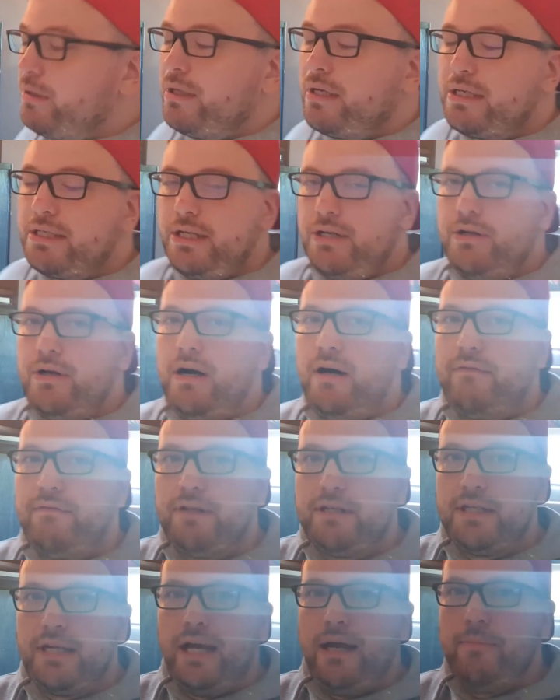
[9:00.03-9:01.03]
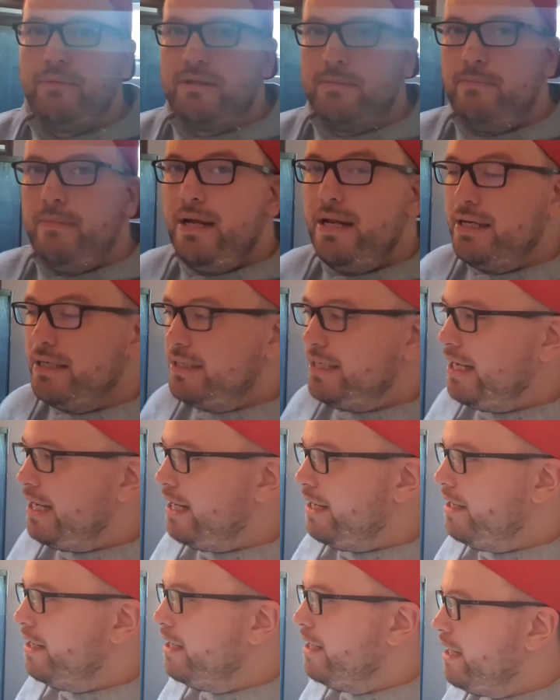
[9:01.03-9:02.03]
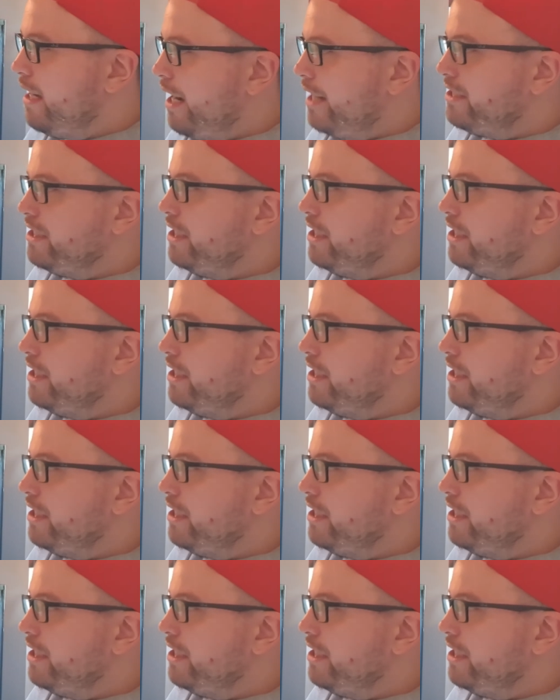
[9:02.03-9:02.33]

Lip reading: because I don't have the time to maintain, and you